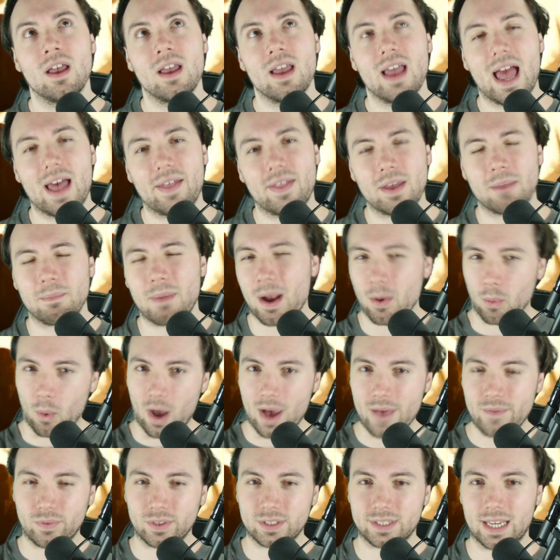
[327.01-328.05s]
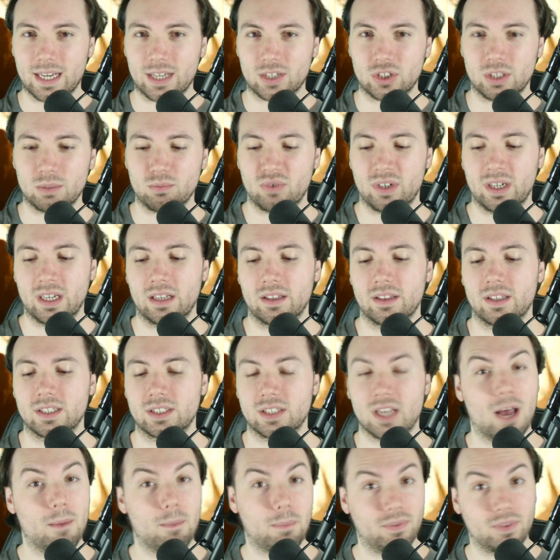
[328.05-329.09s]
And then my wife was actually bringing this
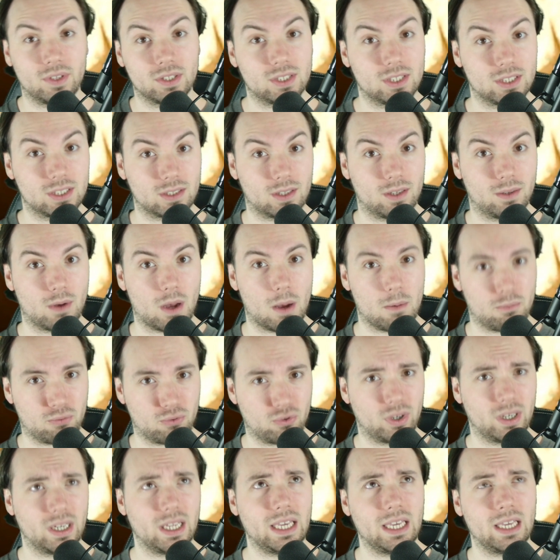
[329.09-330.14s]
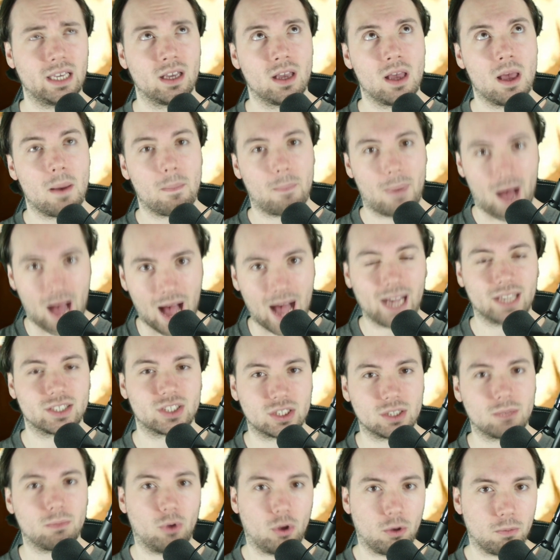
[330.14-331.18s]
up and this is a, a pretty
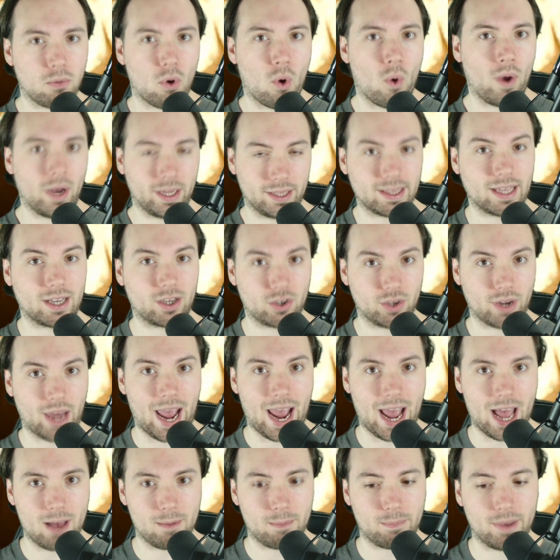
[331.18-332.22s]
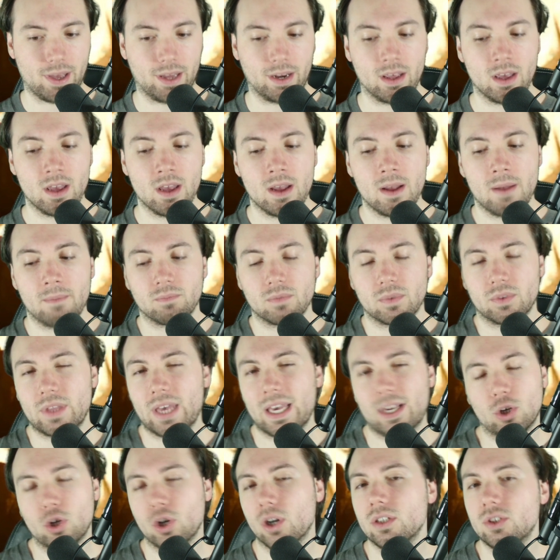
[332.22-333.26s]
possible point that could happen they
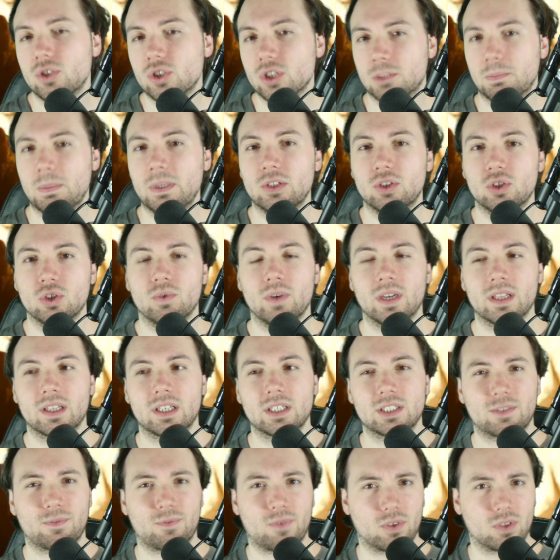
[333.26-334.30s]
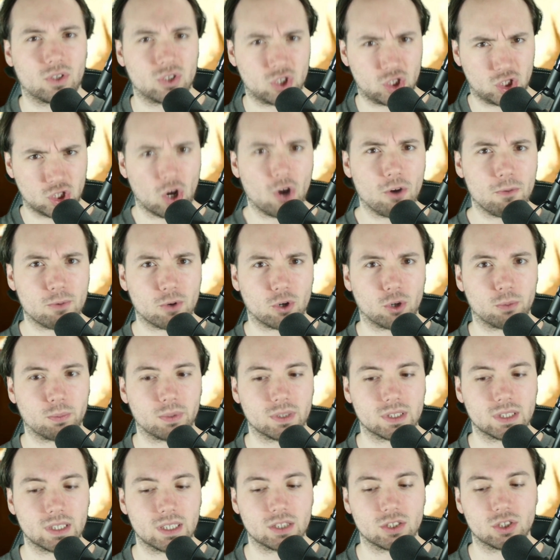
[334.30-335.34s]
could just be doing this for the show
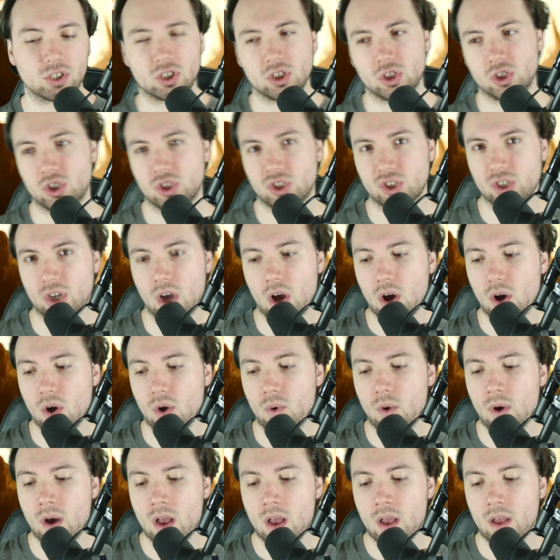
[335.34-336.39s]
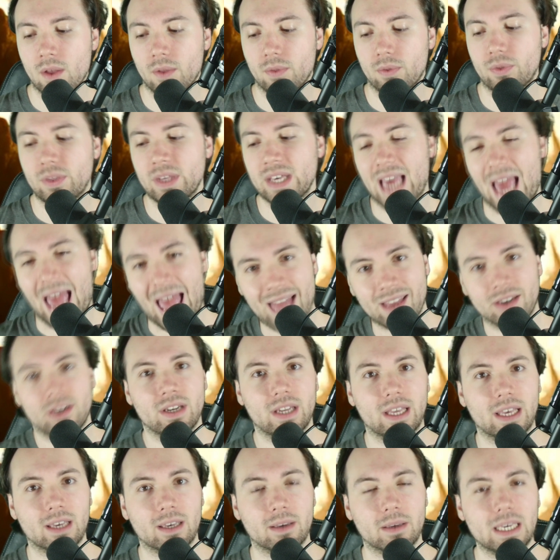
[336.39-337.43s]
purposes to show the
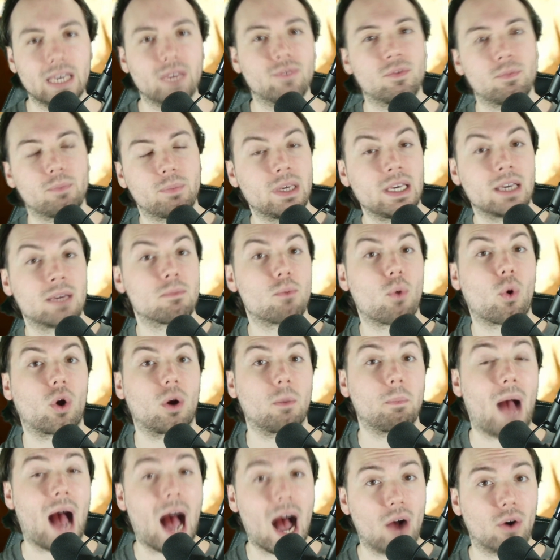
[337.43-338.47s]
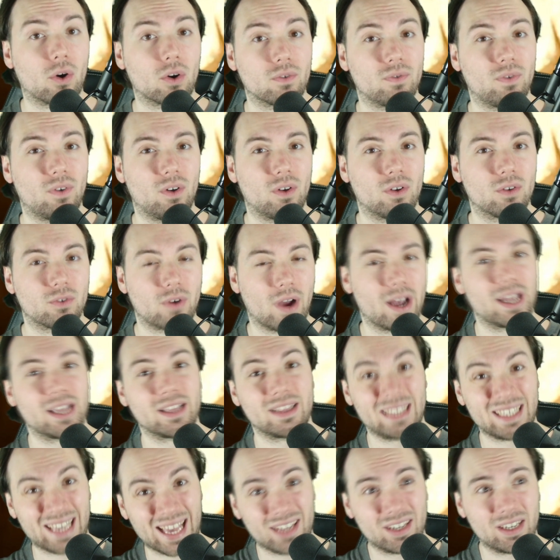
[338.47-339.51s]
ending even being more powerful, right? And
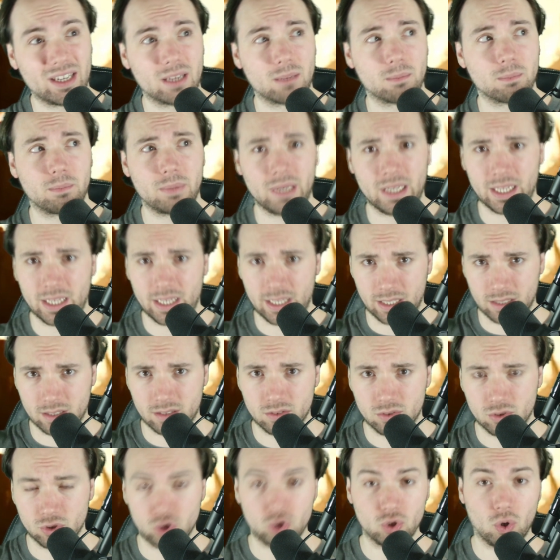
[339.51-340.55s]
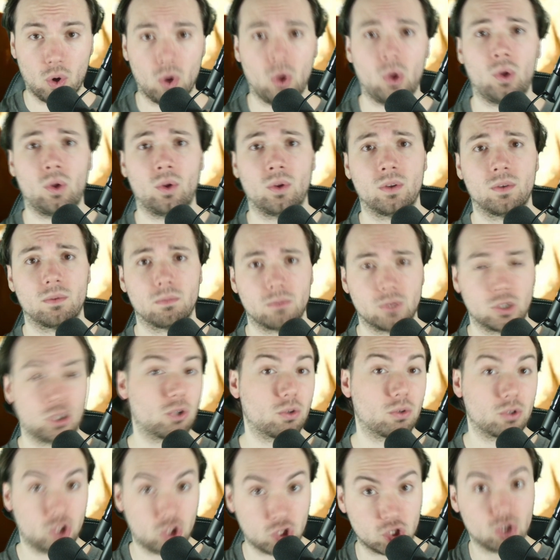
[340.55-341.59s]
the ending being Joel, you know,
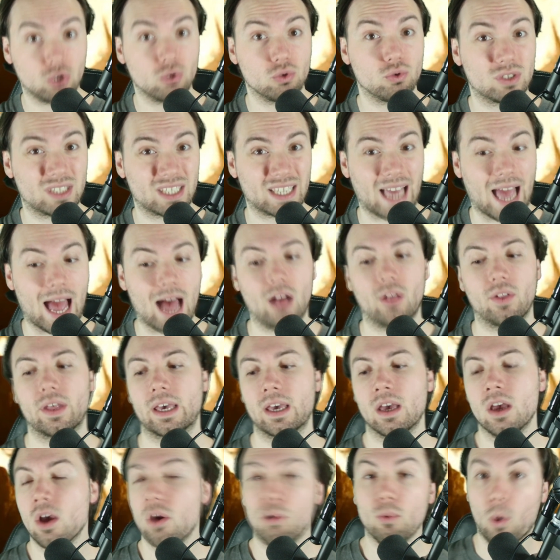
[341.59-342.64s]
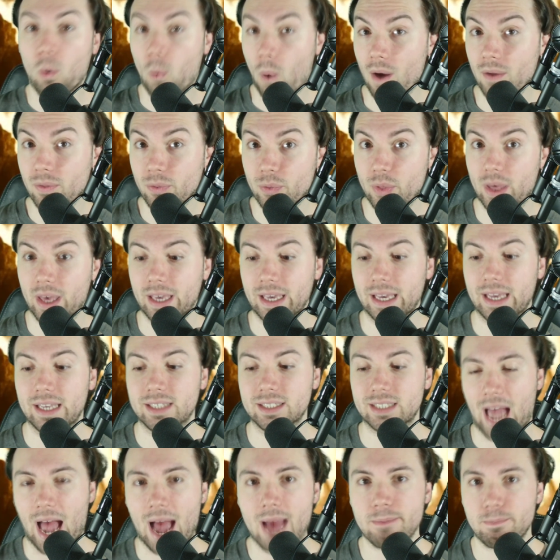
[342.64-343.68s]
choosing Ellie. Well, one thing is,
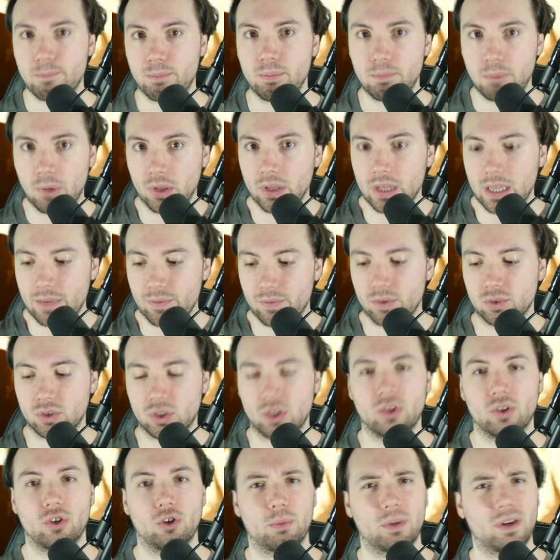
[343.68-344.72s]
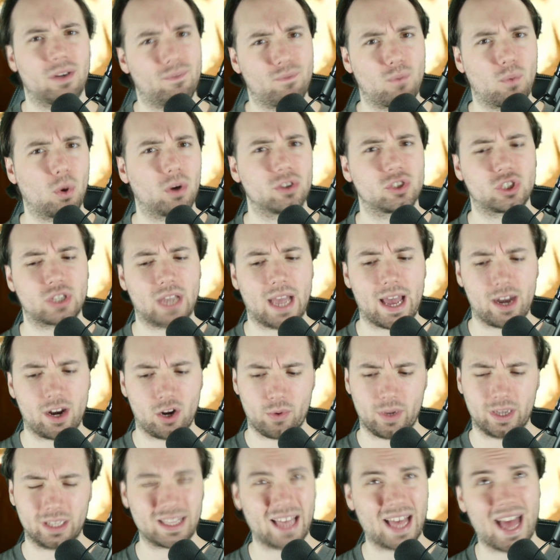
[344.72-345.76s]
I believe there's a little bit of
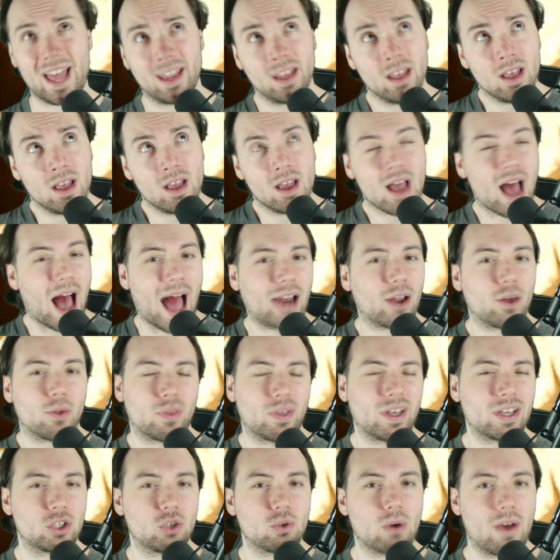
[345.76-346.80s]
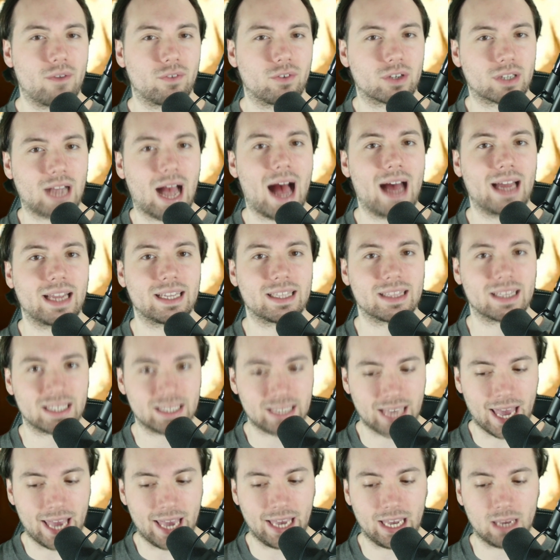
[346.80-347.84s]
foreshadowing that I don't think you ever got in the
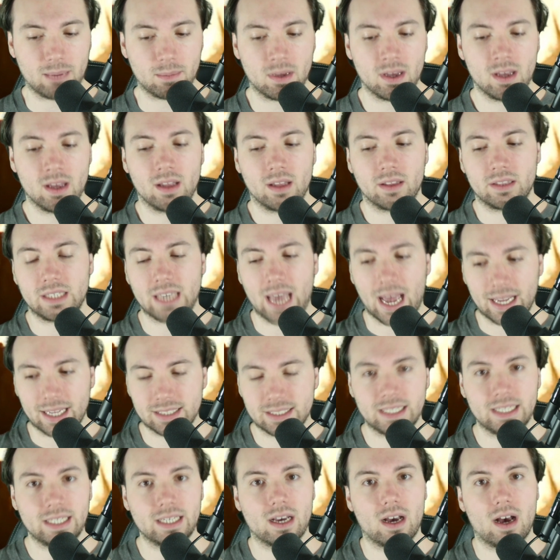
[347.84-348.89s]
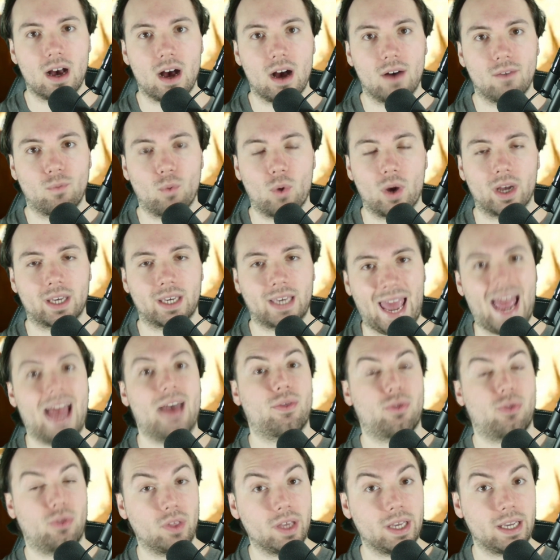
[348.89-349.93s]
game the idea of what
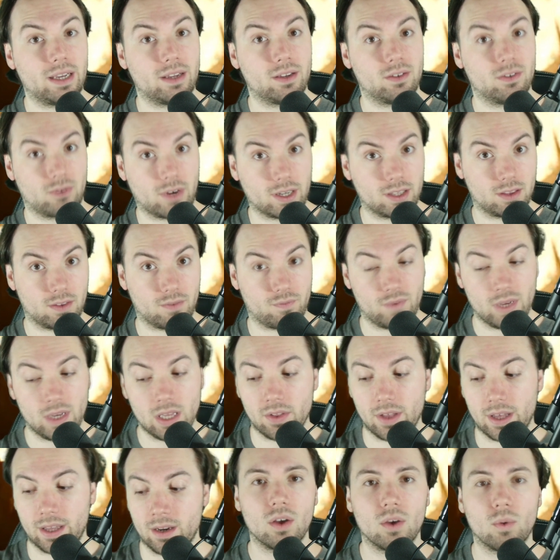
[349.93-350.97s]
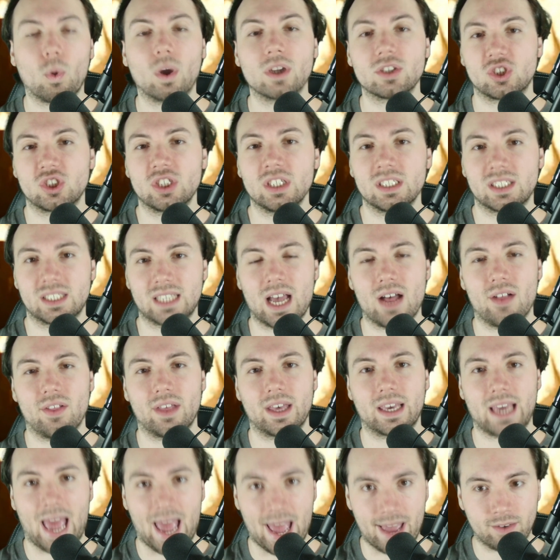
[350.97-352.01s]
Kathleen, right, the villain, what she's
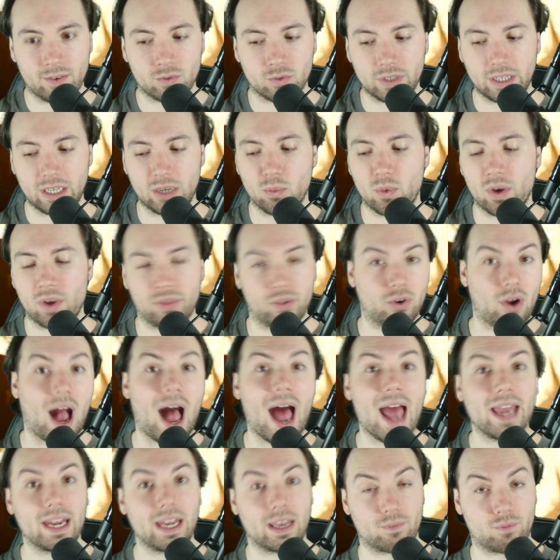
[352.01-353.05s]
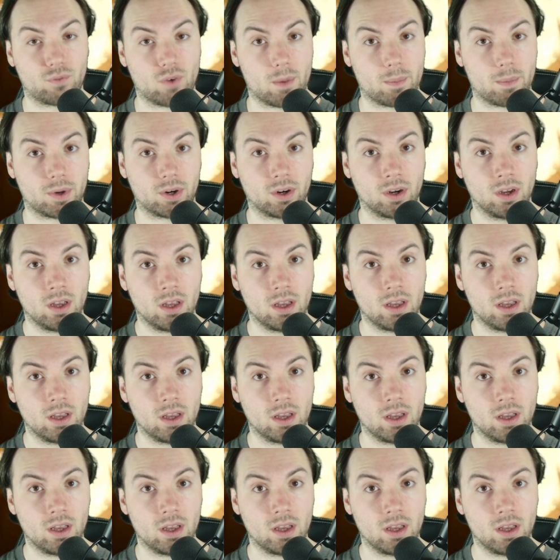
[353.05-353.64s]
telling Henry when they're hiding from her.